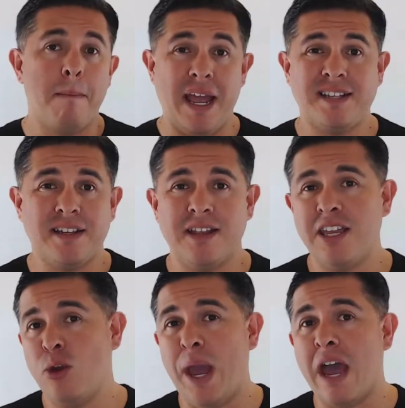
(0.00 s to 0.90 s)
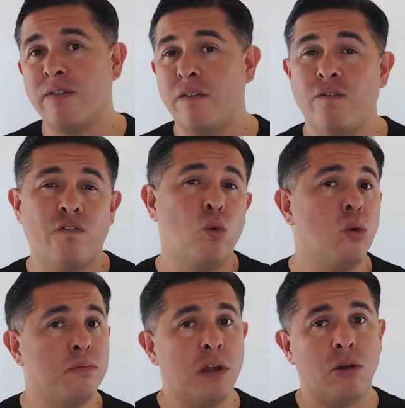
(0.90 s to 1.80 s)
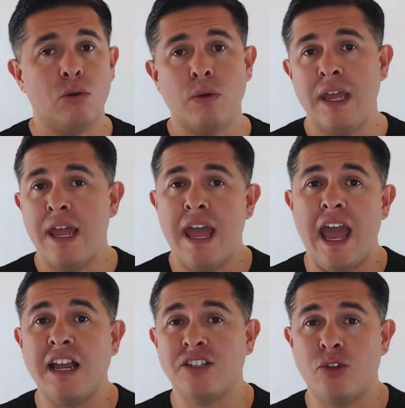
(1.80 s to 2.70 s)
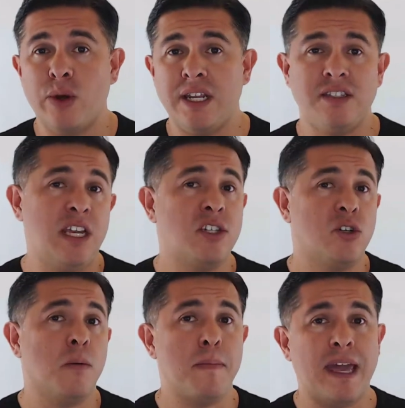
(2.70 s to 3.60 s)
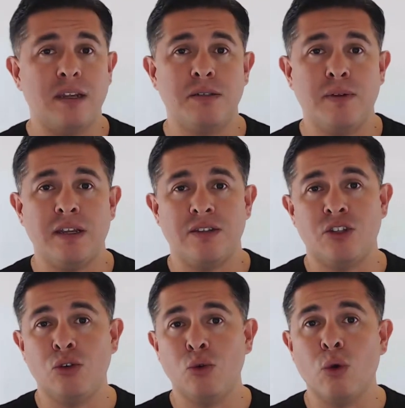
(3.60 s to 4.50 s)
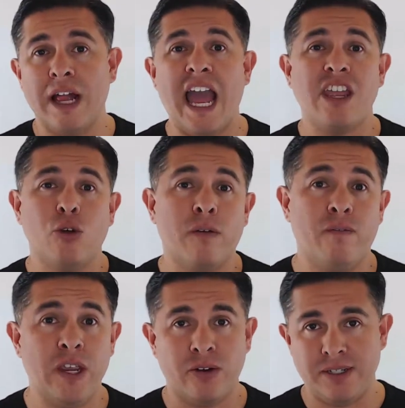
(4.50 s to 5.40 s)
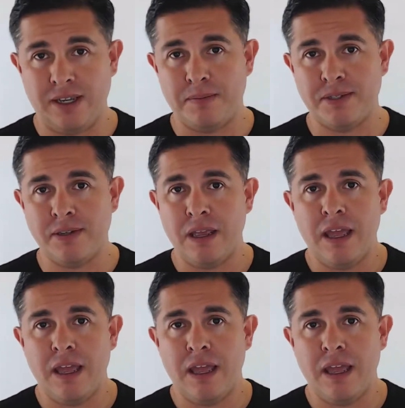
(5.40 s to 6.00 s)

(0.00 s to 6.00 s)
Basically, you have a full-blown S three digital management tool at your fingertips.